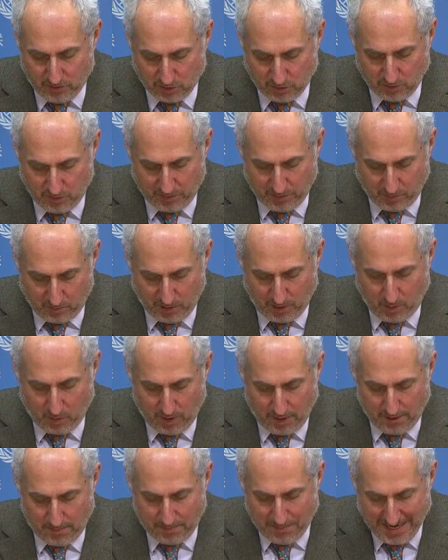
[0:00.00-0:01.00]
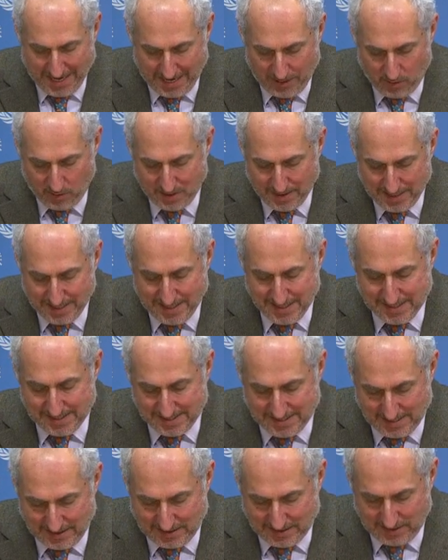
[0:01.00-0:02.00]
those with the required power,
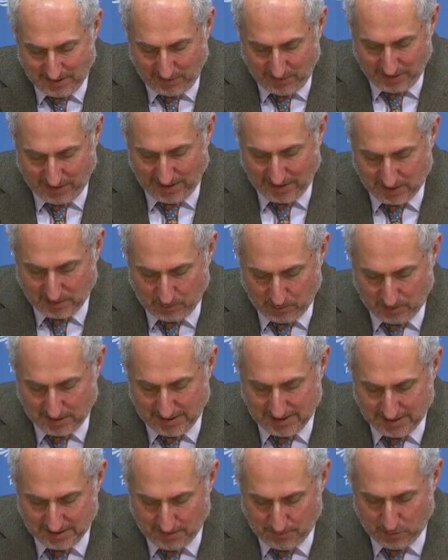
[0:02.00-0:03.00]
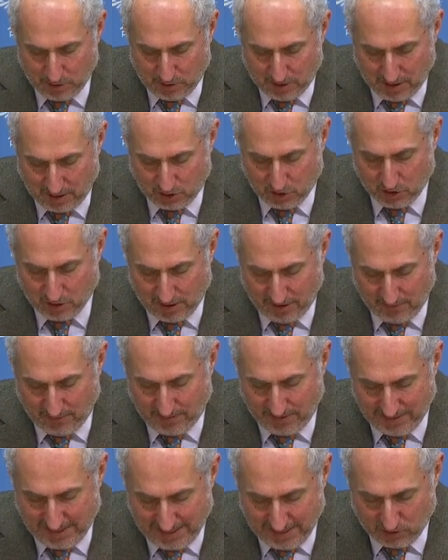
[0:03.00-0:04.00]
scientific expertise, and production
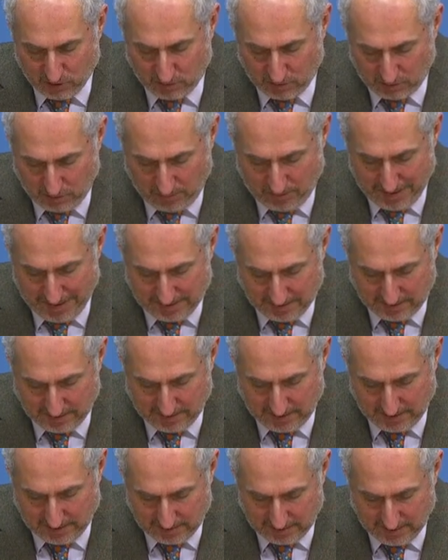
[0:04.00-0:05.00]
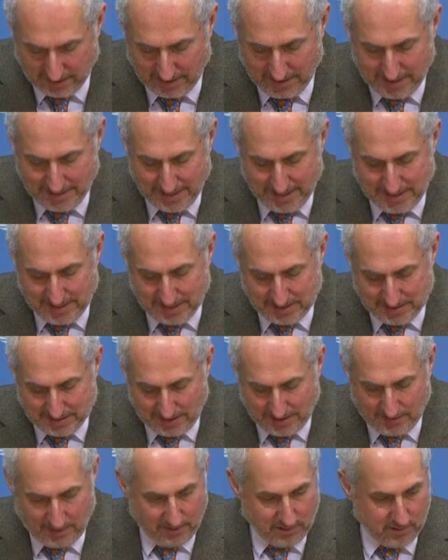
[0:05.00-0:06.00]
and financial capacities. He
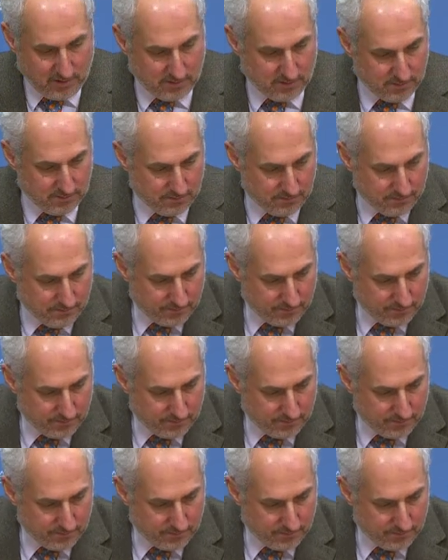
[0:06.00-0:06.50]
said that the